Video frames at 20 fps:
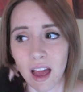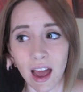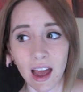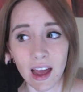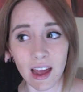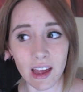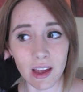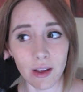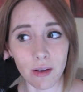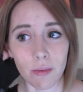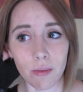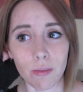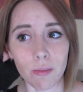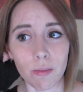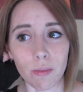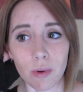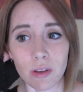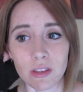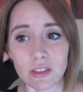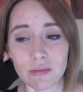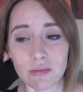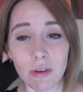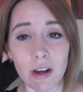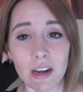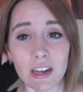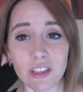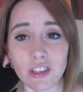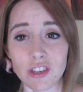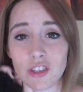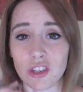I was
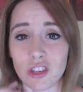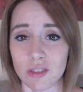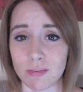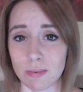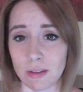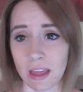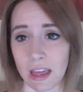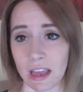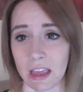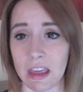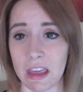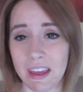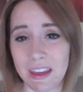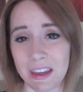ready to just be like,